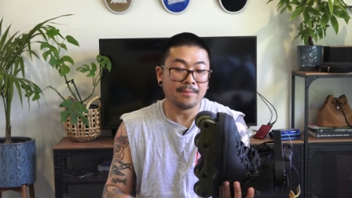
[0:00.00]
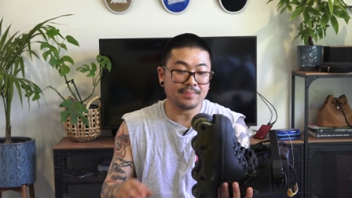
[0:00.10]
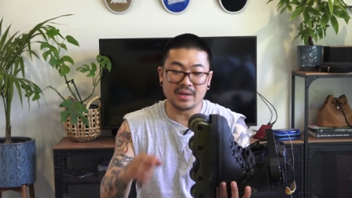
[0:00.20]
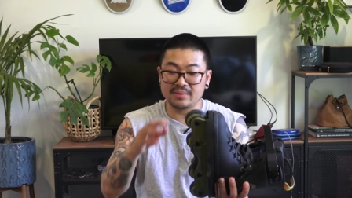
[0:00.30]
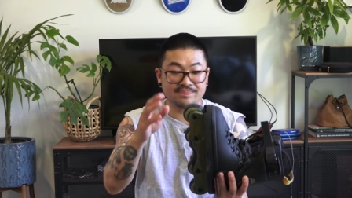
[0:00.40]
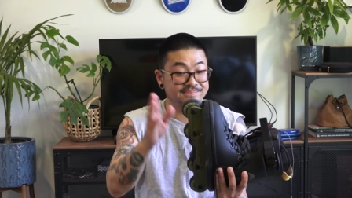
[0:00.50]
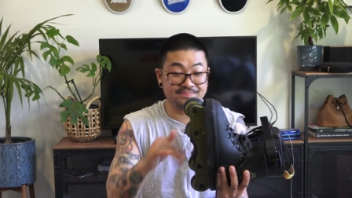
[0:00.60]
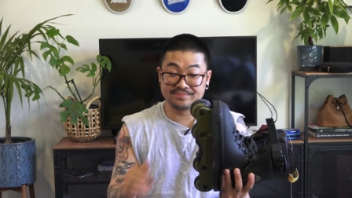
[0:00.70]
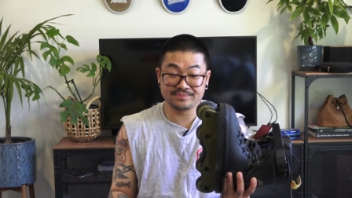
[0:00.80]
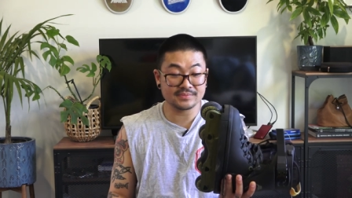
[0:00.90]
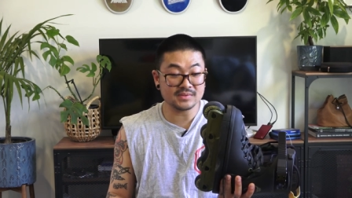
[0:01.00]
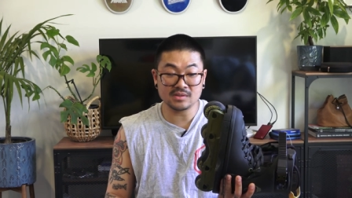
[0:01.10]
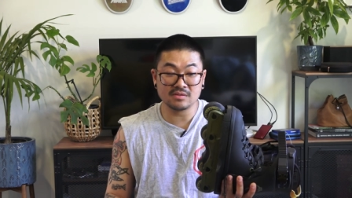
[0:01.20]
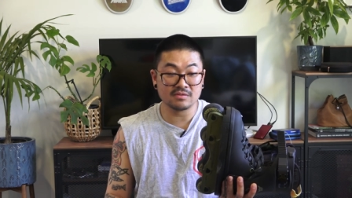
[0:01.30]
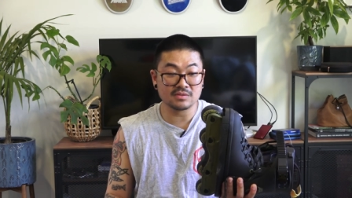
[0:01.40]
But
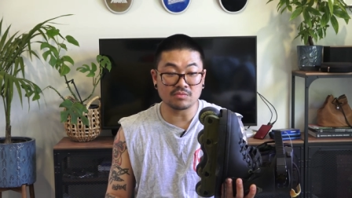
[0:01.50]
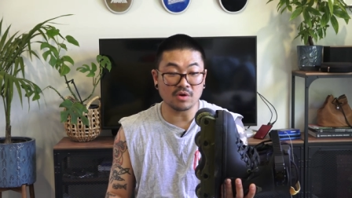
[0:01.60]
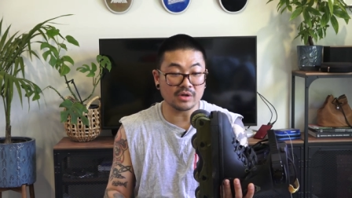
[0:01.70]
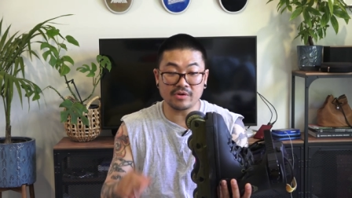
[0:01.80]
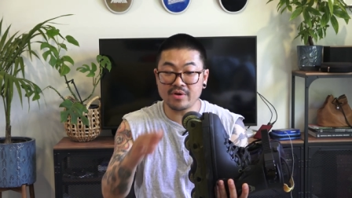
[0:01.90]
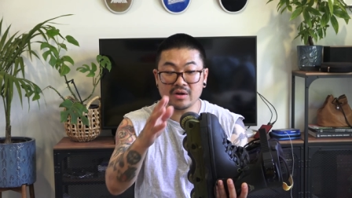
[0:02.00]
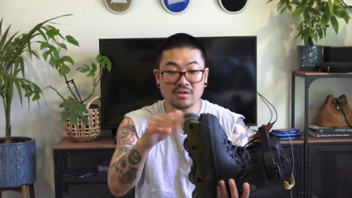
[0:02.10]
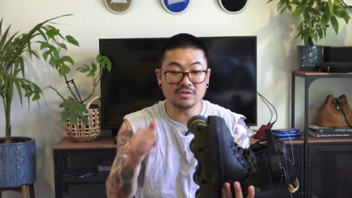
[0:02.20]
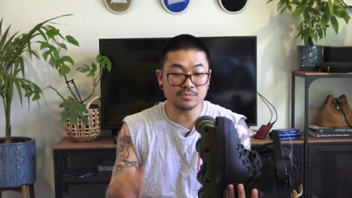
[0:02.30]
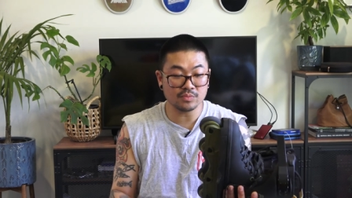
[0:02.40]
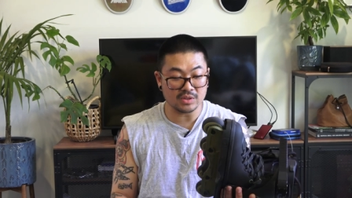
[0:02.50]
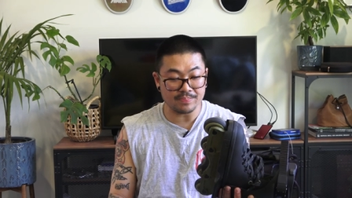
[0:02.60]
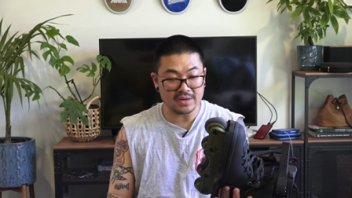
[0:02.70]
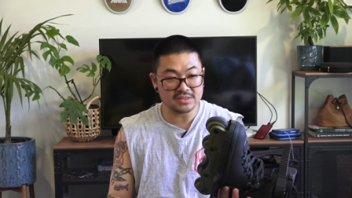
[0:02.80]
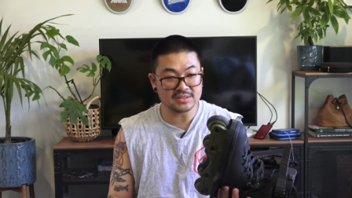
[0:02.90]
rolling around on them with the
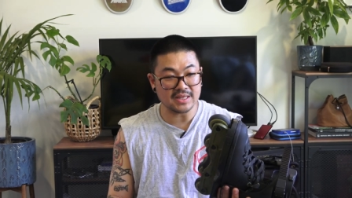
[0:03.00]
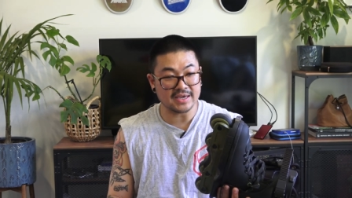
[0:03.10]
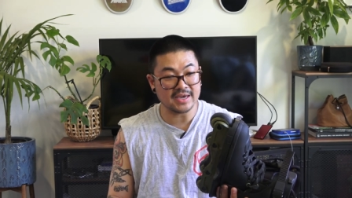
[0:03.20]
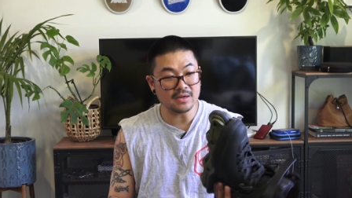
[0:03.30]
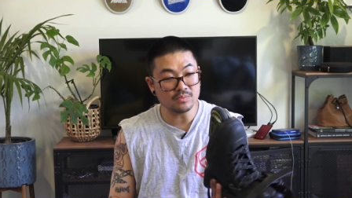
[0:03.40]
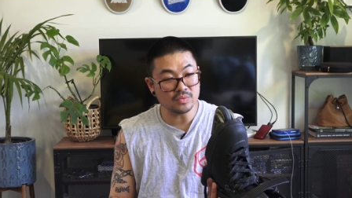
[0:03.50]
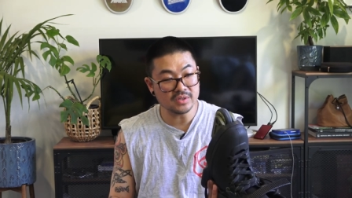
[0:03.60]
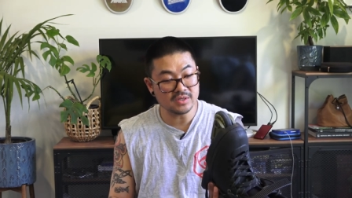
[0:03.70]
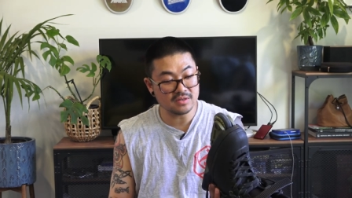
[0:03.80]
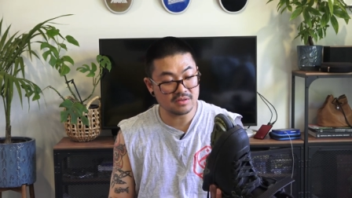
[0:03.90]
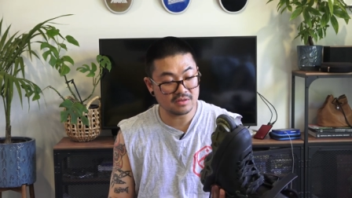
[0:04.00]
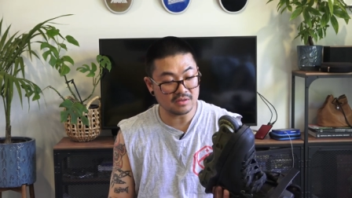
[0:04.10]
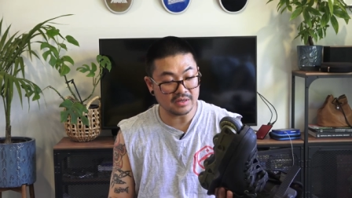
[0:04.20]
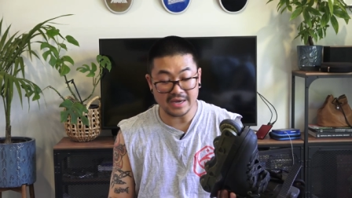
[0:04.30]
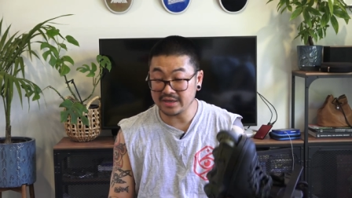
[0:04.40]
bearings that they come with,
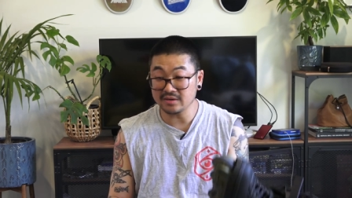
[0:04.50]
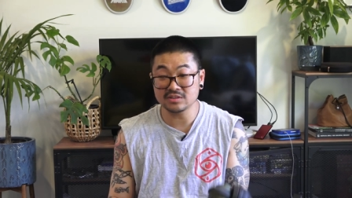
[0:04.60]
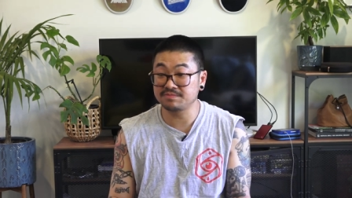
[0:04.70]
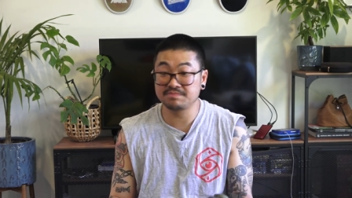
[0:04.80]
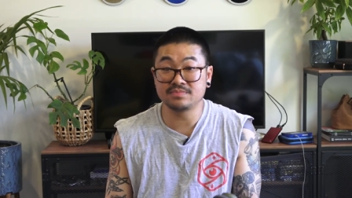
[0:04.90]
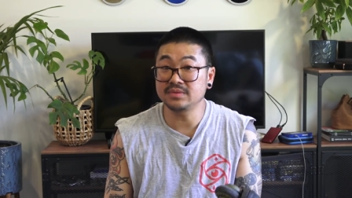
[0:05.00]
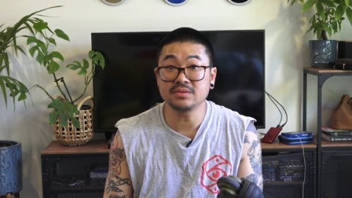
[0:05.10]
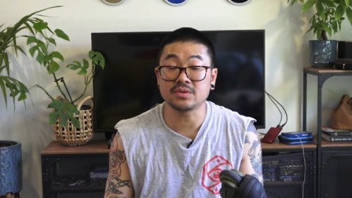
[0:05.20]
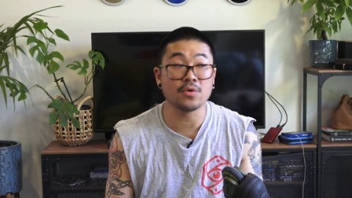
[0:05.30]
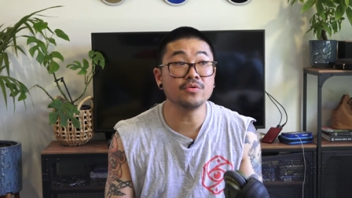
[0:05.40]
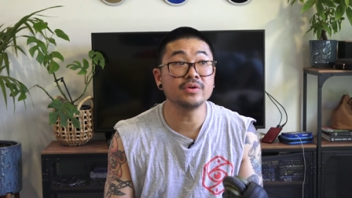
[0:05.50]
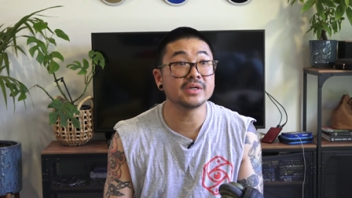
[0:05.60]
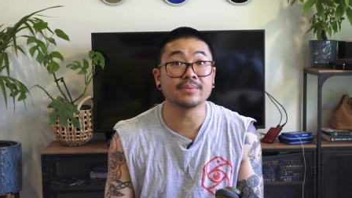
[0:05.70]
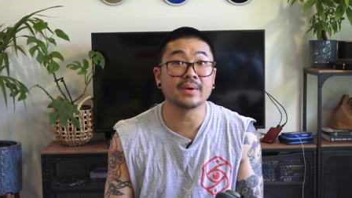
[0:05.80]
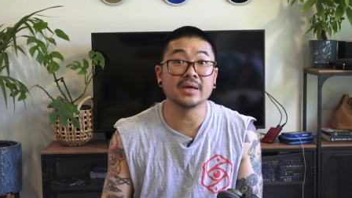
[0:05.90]
like I was, I was honing
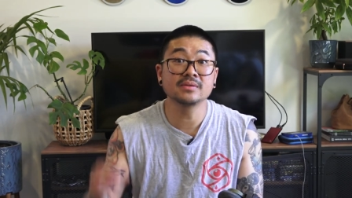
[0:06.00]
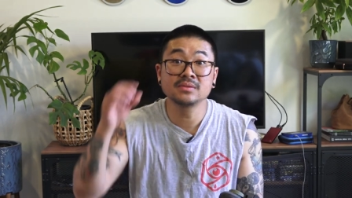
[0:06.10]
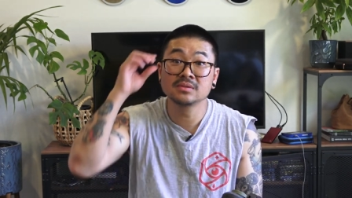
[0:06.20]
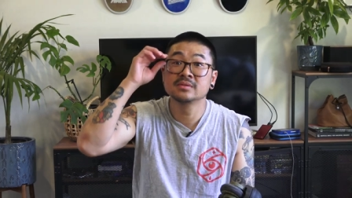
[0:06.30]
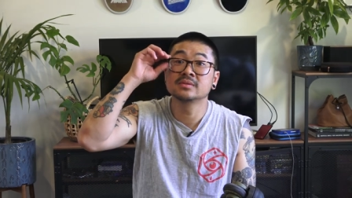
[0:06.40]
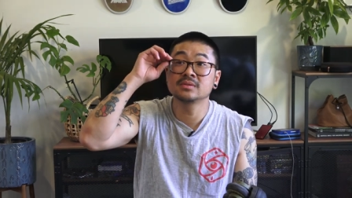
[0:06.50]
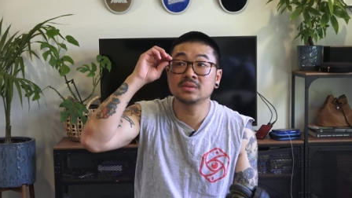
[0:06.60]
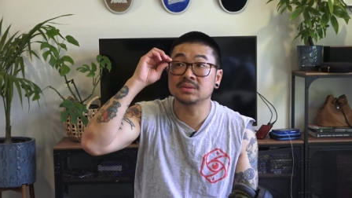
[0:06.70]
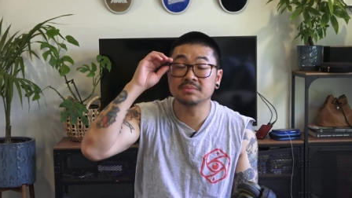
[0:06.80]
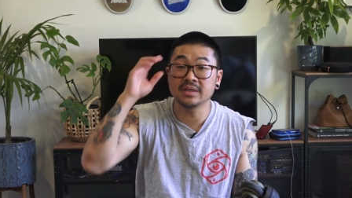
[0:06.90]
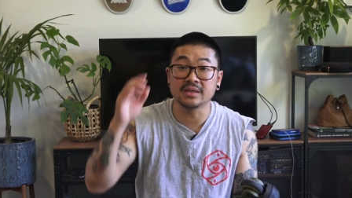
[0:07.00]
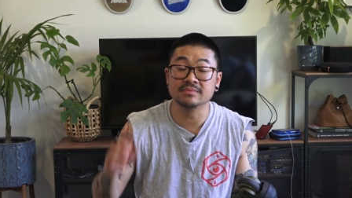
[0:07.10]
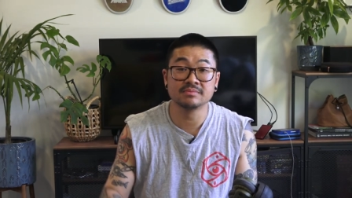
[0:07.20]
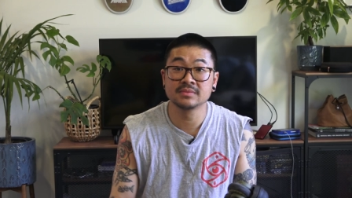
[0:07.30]
it, man. It was yeah.